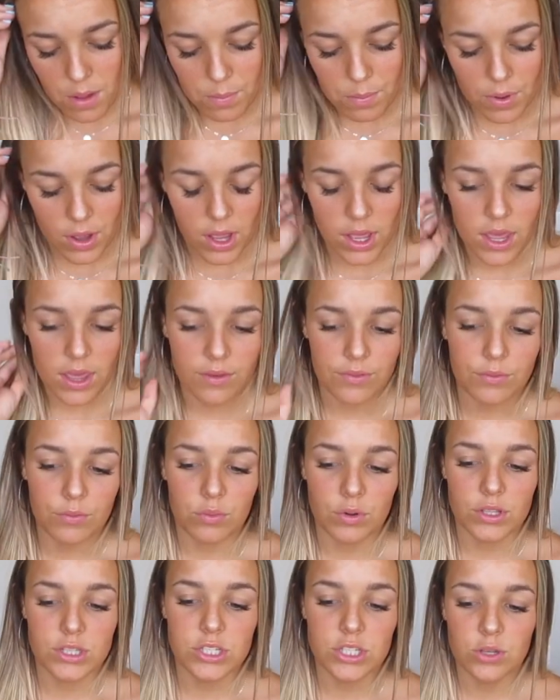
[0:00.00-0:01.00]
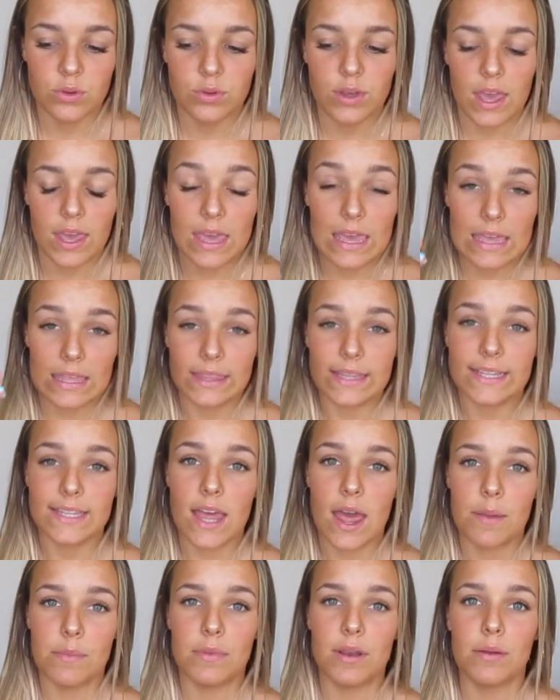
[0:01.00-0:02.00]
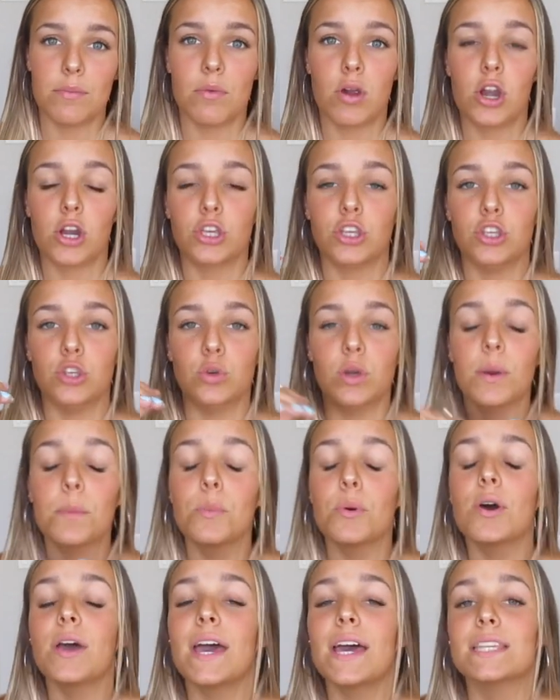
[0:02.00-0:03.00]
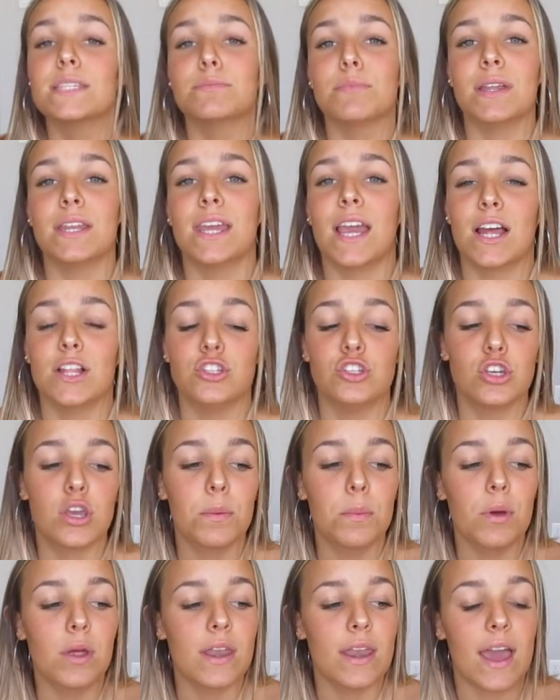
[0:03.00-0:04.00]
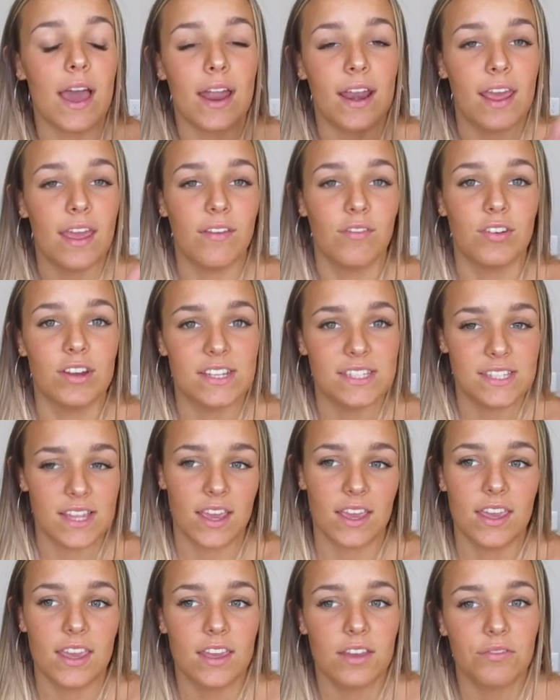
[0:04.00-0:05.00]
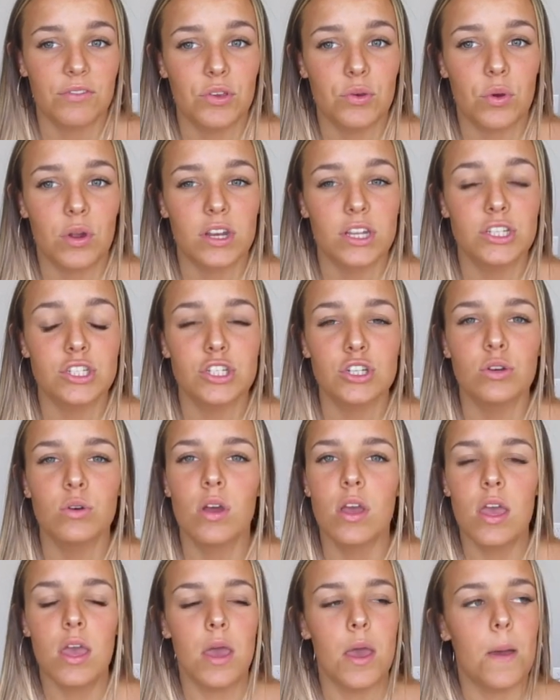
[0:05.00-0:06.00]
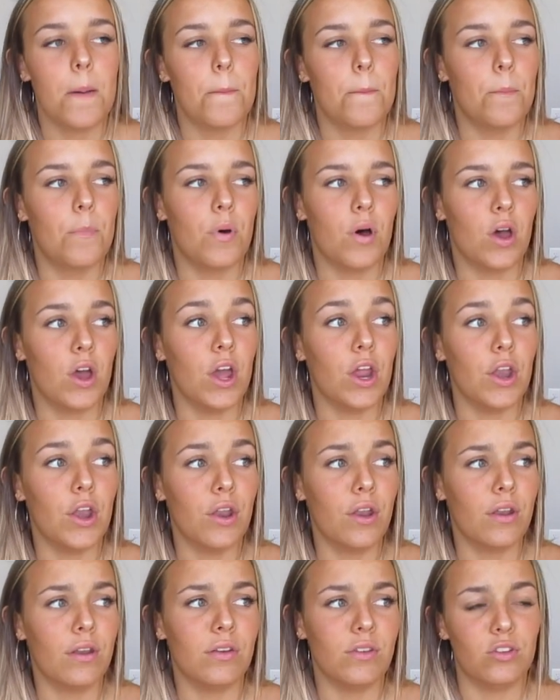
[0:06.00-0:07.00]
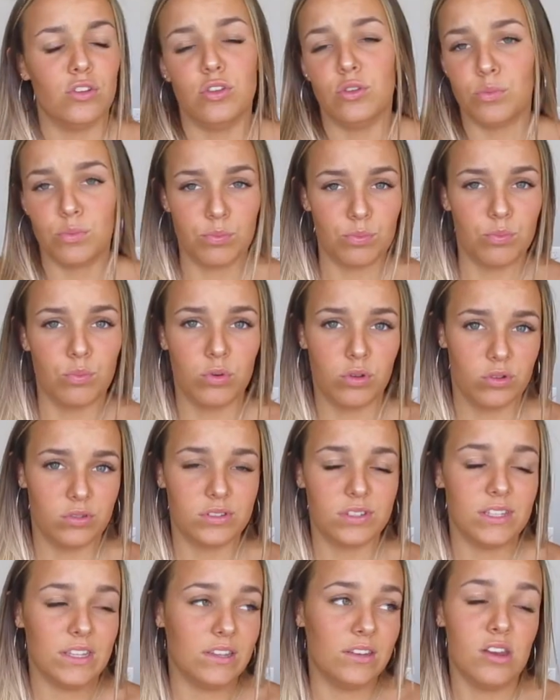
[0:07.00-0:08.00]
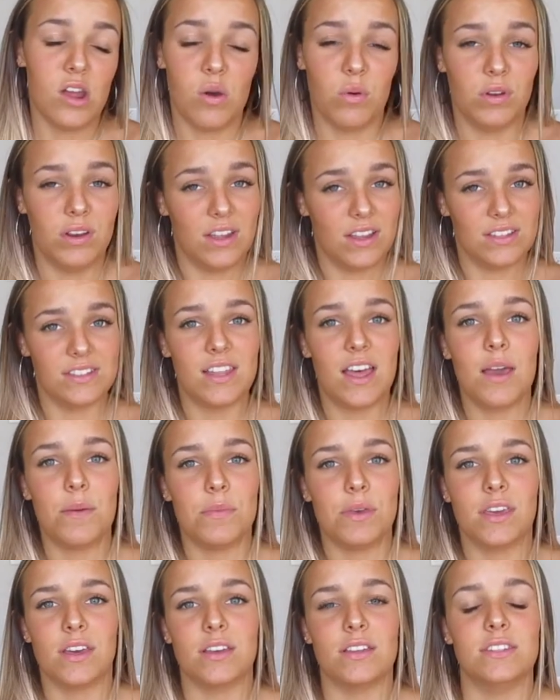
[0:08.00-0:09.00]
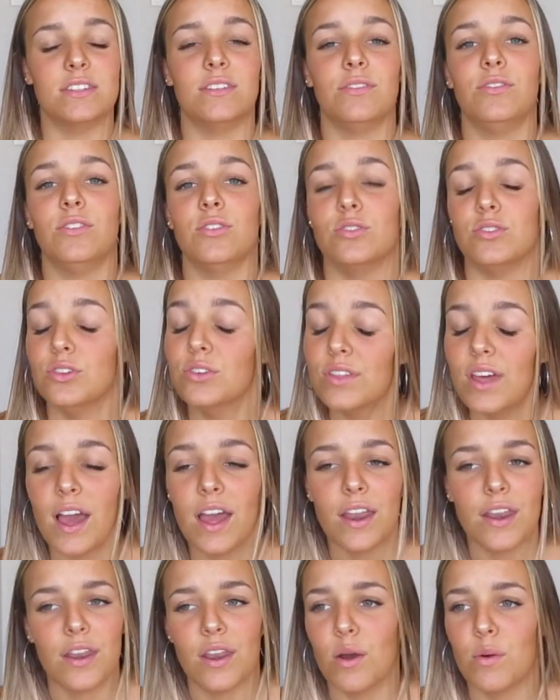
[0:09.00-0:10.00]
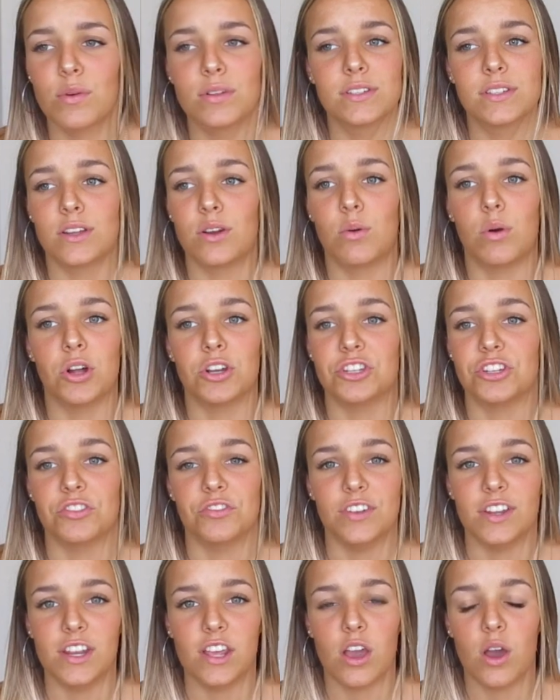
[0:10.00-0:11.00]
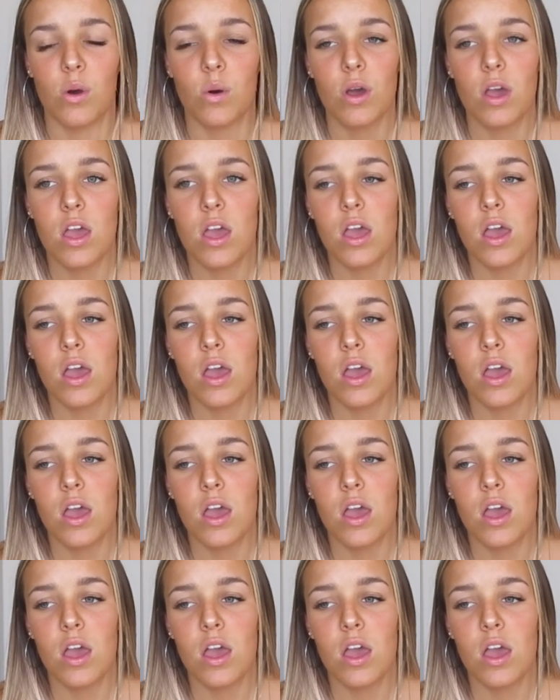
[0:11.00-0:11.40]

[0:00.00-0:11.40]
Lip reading: But if once you get hit 10 minute mark, you can put as many ads. You can put an ad every second if you wanted to, but you will see no one does that, because if you do that, no one's gonna watch your video.